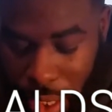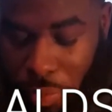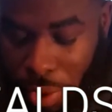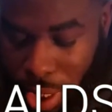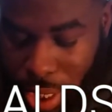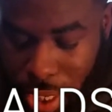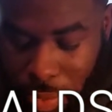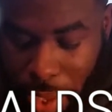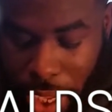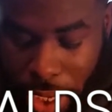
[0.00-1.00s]
It really
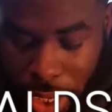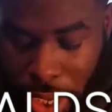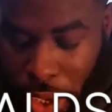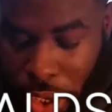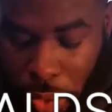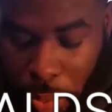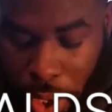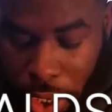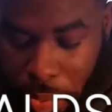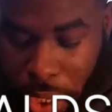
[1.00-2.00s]
is mad. And,
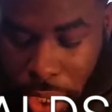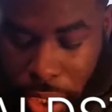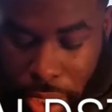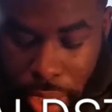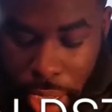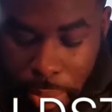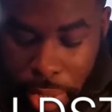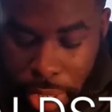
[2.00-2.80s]
pardon me, I